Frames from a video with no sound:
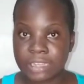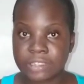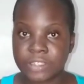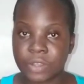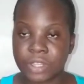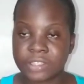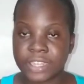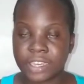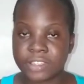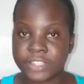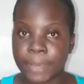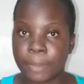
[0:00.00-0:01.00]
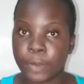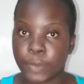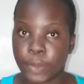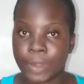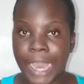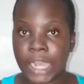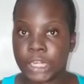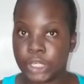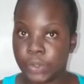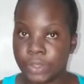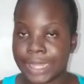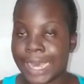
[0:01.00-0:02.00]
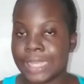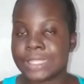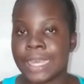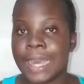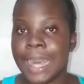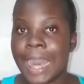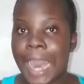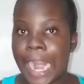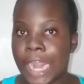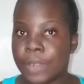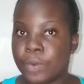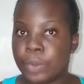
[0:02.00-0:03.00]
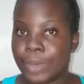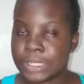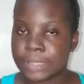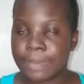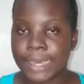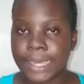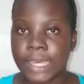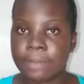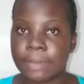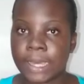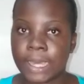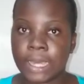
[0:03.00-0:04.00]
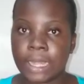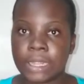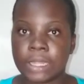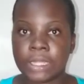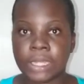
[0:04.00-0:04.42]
so the second time around i knew that and i went to my email